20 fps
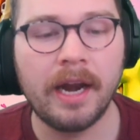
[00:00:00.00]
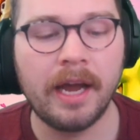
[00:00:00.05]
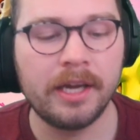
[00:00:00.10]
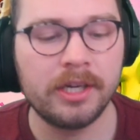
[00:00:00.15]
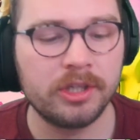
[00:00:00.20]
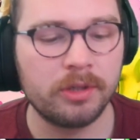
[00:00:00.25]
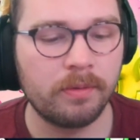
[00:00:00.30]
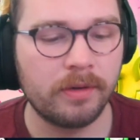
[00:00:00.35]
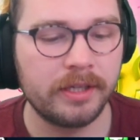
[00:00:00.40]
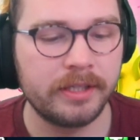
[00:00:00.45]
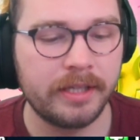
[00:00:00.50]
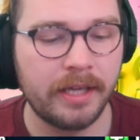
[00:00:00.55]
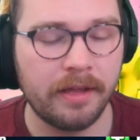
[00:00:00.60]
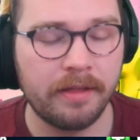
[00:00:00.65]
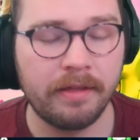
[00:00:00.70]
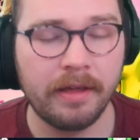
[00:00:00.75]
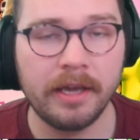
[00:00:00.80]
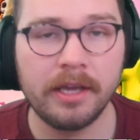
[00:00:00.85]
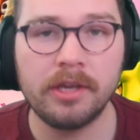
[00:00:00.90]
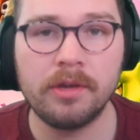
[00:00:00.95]
I just want to say
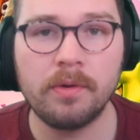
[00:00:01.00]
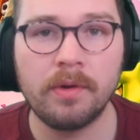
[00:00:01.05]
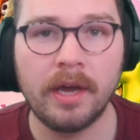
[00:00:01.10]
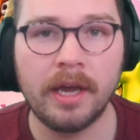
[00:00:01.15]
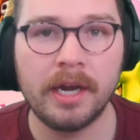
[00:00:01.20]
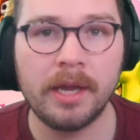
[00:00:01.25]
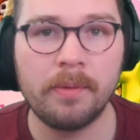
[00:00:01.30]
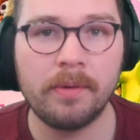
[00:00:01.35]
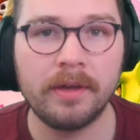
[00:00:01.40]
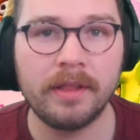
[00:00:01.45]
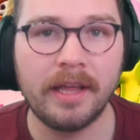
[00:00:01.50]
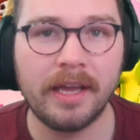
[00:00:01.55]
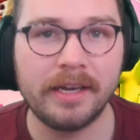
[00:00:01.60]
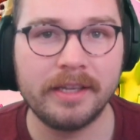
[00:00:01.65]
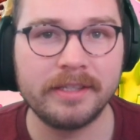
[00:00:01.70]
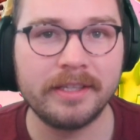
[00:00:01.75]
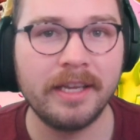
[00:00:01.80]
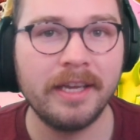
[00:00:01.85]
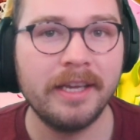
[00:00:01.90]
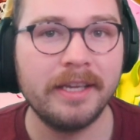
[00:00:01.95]
thank you to anyone that
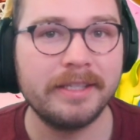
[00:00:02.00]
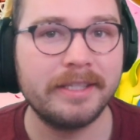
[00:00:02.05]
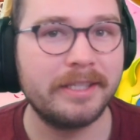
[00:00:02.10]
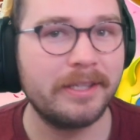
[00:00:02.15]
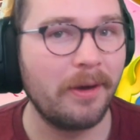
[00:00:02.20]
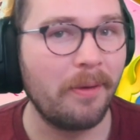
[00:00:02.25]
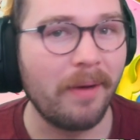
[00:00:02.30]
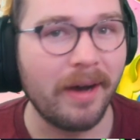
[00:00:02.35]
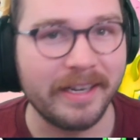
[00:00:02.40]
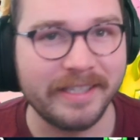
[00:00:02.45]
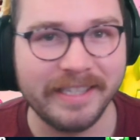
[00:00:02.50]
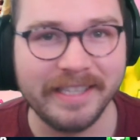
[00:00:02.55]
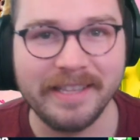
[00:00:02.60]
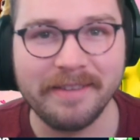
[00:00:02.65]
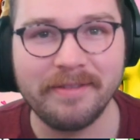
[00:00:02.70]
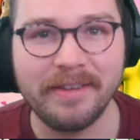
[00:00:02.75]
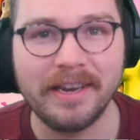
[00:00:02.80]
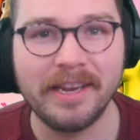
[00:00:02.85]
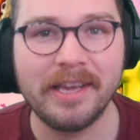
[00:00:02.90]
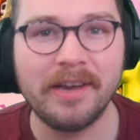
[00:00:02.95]
is still watching
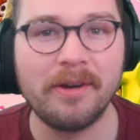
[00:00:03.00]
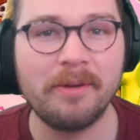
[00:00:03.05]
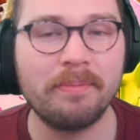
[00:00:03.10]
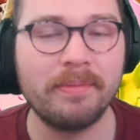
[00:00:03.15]
the video.